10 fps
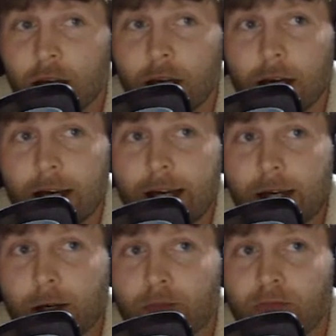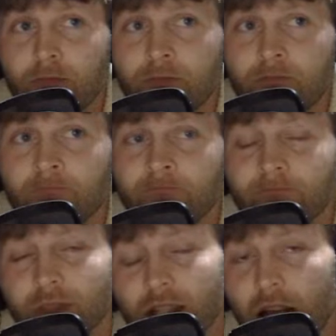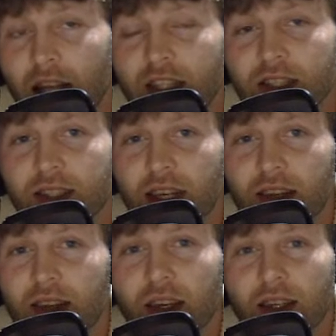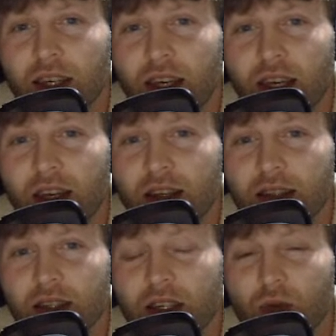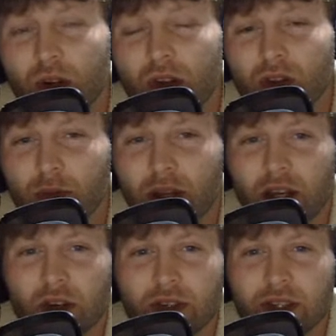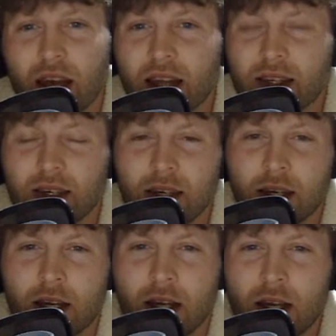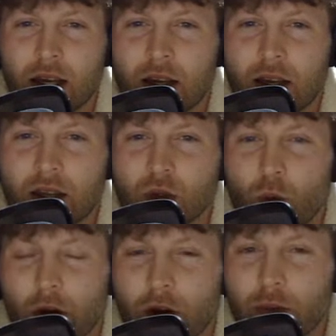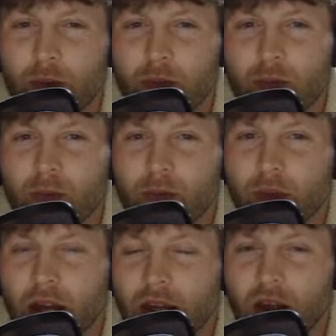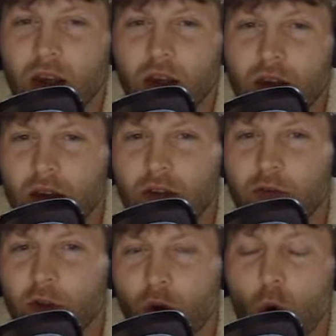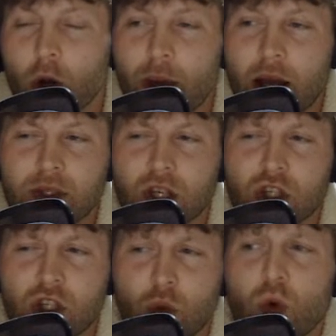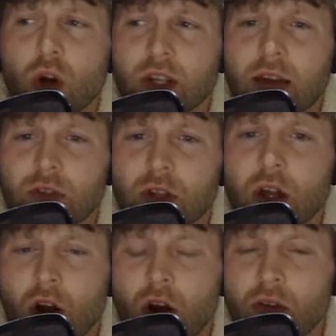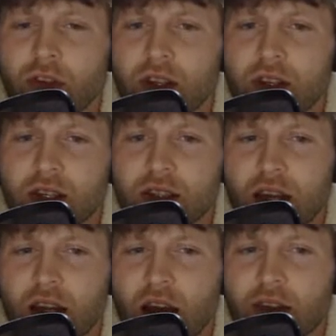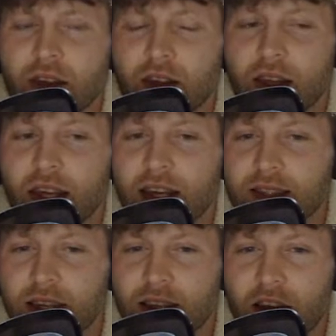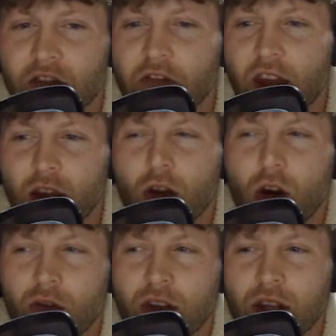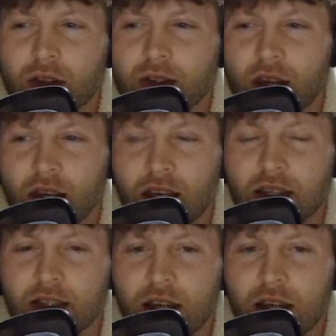I just think that he's one of those players that it's weird. Like, for the cornerback position, you want to have a lot of confidence, and I think that he has like that fake confidence. Like, he's